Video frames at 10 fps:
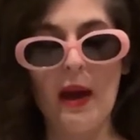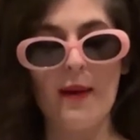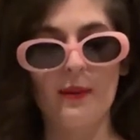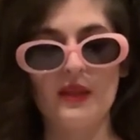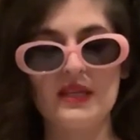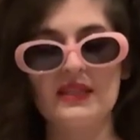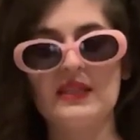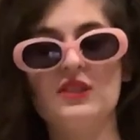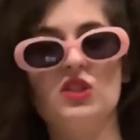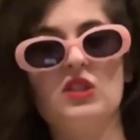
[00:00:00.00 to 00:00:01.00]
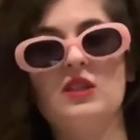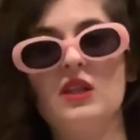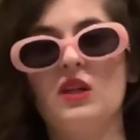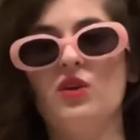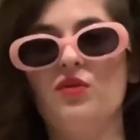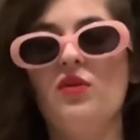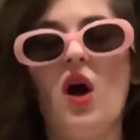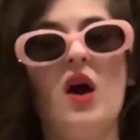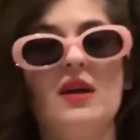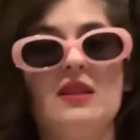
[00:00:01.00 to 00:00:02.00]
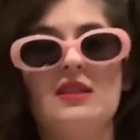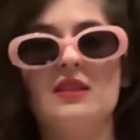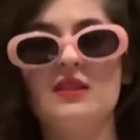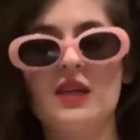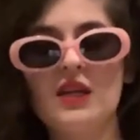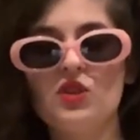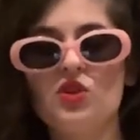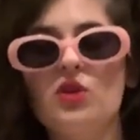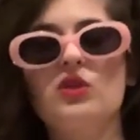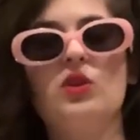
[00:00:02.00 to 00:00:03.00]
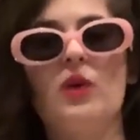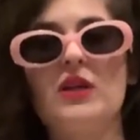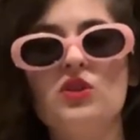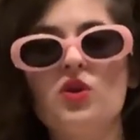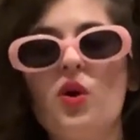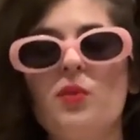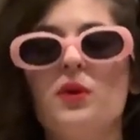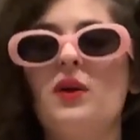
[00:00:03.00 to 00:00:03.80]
But this is just a little vlog, and this is the intro. So I do hope you